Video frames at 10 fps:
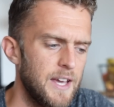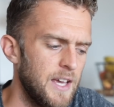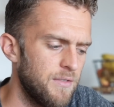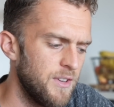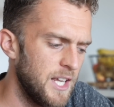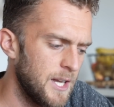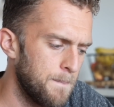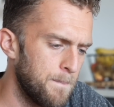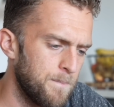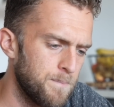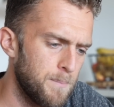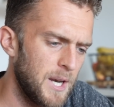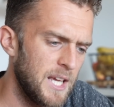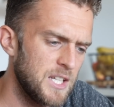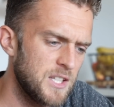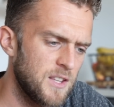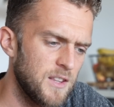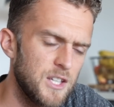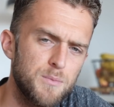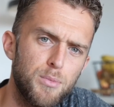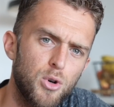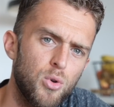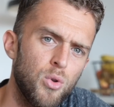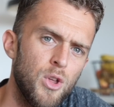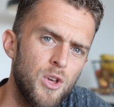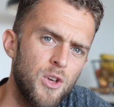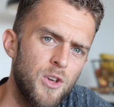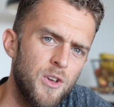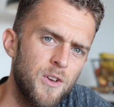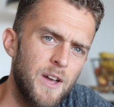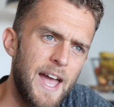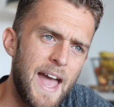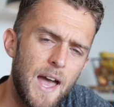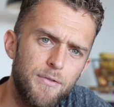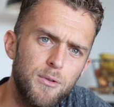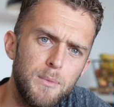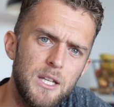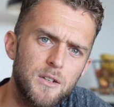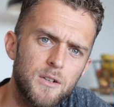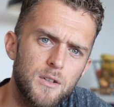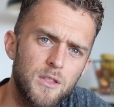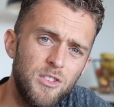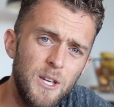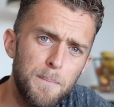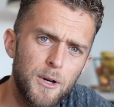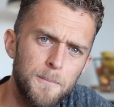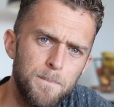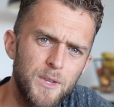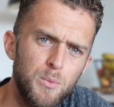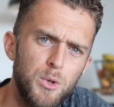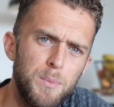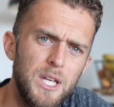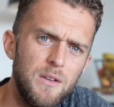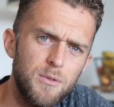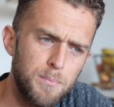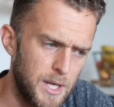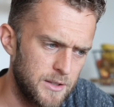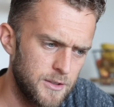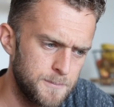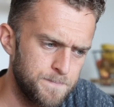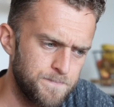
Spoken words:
If Nick placed this ball a half a meter deeper, it would be even better.